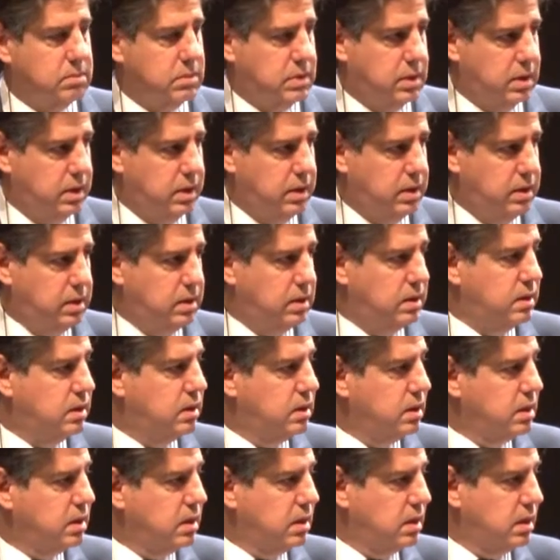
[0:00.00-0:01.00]
a
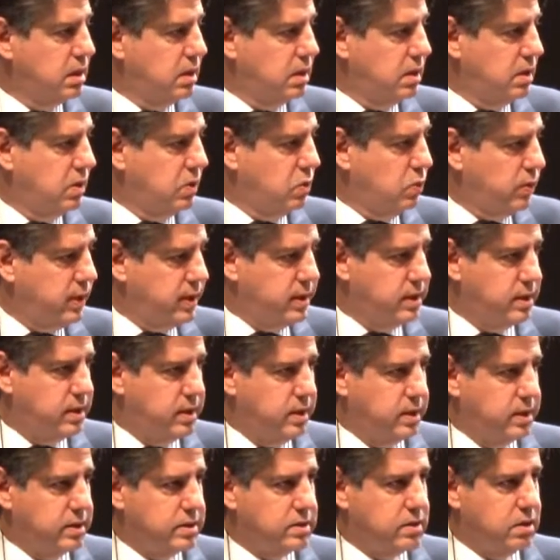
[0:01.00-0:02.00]

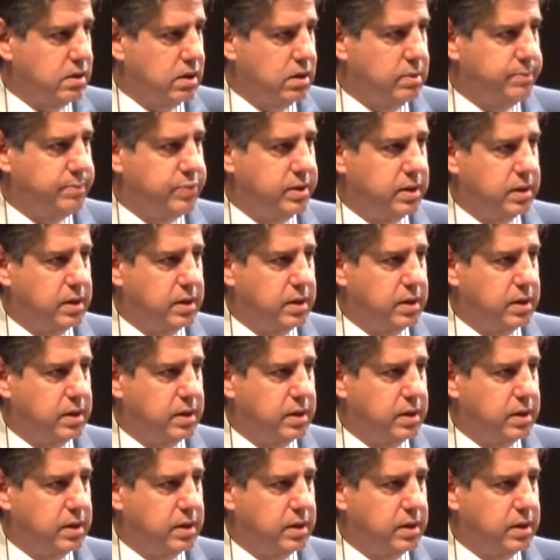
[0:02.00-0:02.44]
one-day stop